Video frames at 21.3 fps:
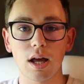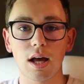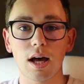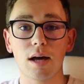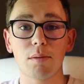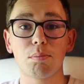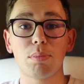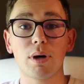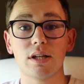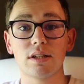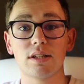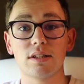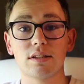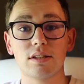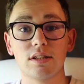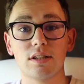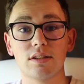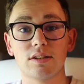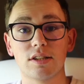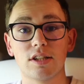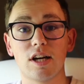I bought this
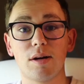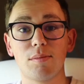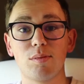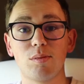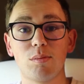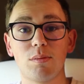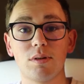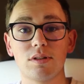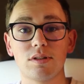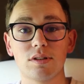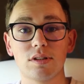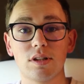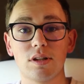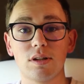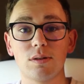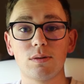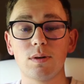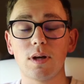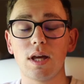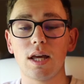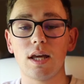lens a couple months
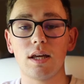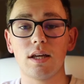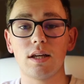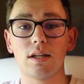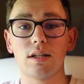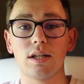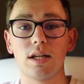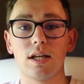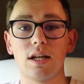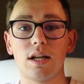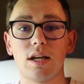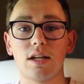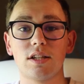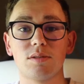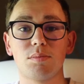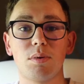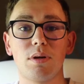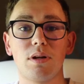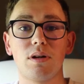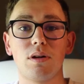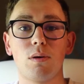ago and it has
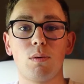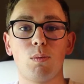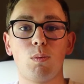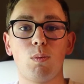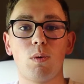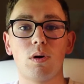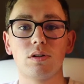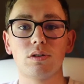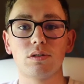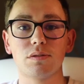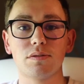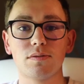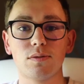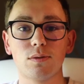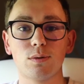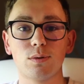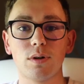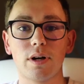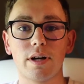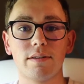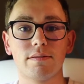been
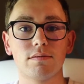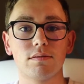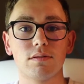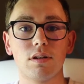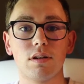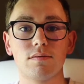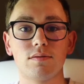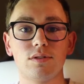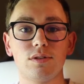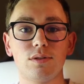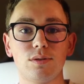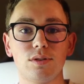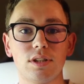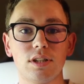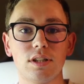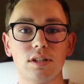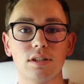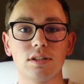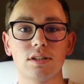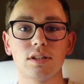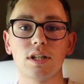wonderful. I've loved using
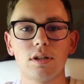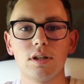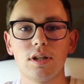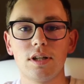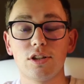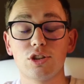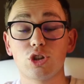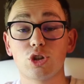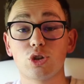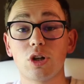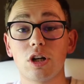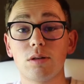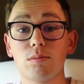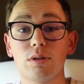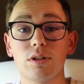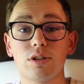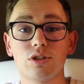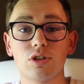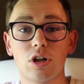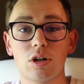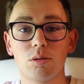it. It is incredibly
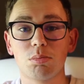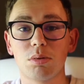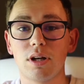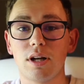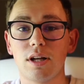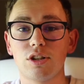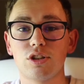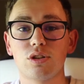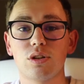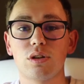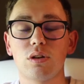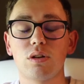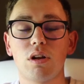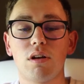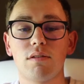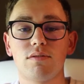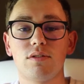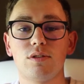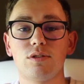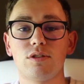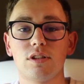sharp and I just
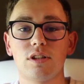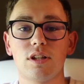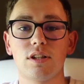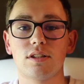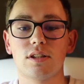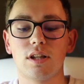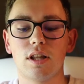love using this